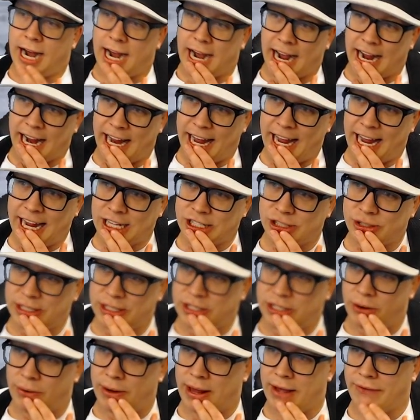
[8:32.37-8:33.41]
I actually
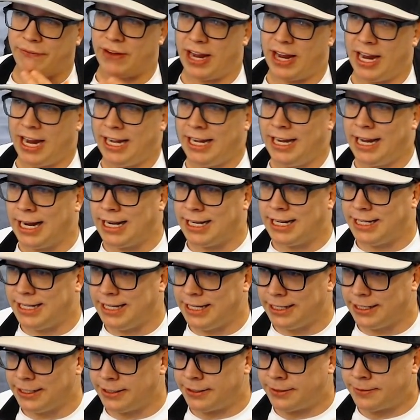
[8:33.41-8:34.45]
don't have any
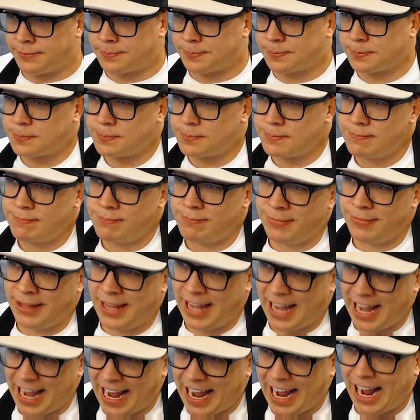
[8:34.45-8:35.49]
idea
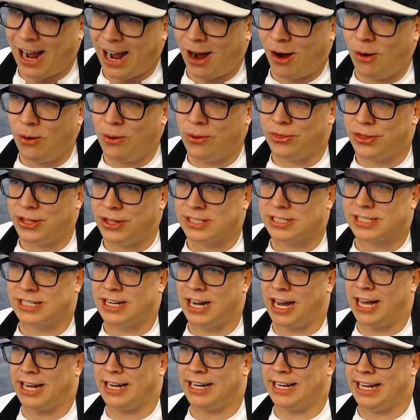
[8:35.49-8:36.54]
how this
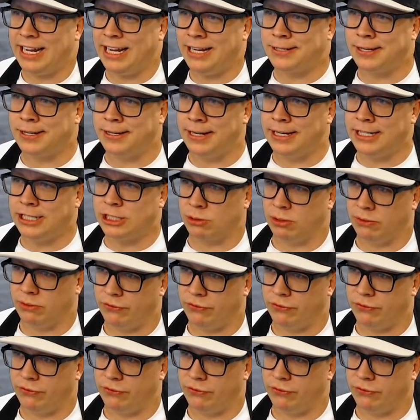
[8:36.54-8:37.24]
got into Ninja